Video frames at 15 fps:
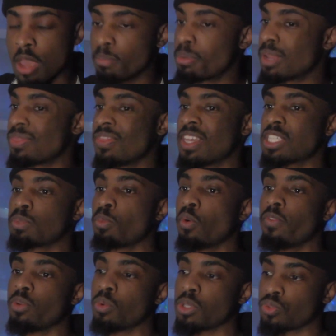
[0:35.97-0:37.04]
But this
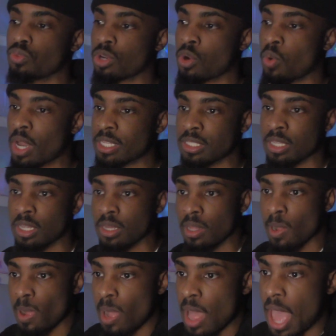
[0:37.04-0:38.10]
movie was requested,
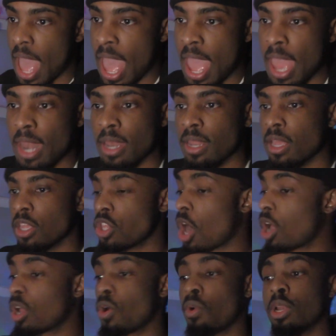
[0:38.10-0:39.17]
and
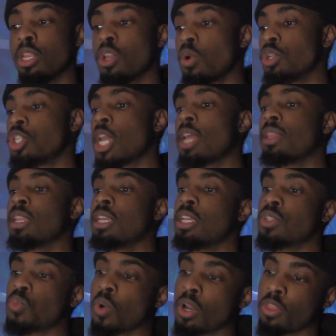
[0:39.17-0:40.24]
y'all already know Jet Li
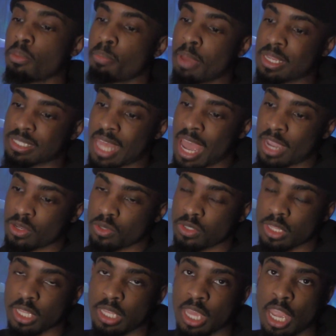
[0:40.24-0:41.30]
is one of the best actors in
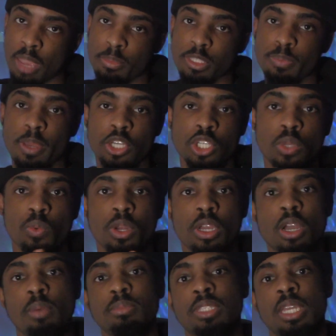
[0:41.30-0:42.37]
the game, especially when it
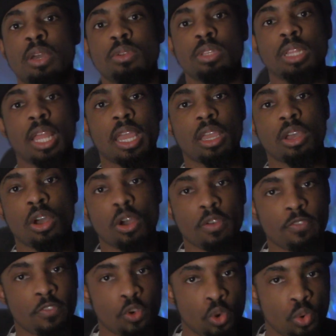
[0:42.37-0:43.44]
comes down to like kung
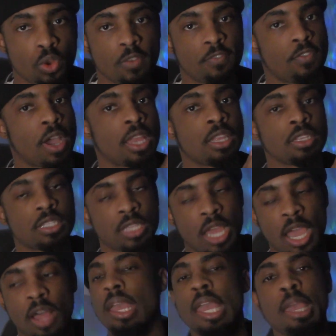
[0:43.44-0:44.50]
fu and fighting
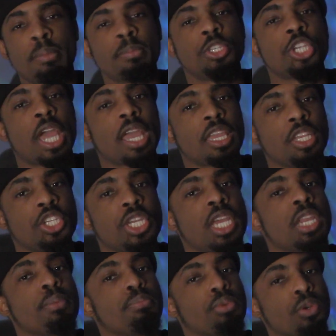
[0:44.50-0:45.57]
style. Him, Jackie Chan,
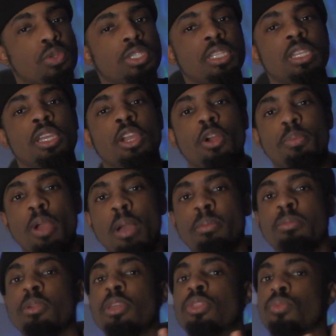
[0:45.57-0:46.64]
and Bruce Lee are
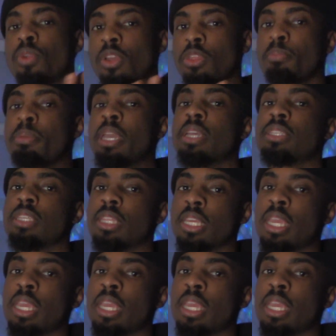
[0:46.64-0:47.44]
probably three of the biggest in the